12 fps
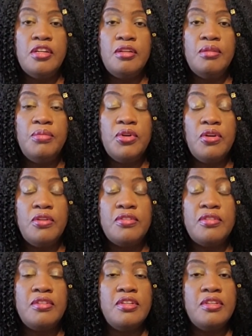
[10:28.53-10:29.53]

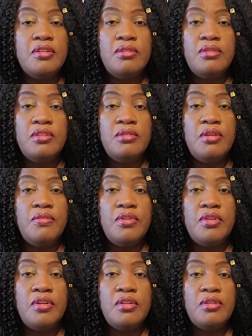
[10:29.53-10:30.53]
because
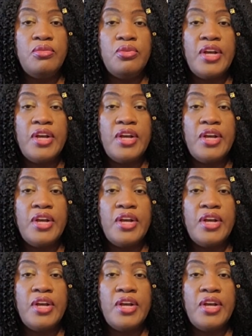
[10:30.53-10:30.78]
you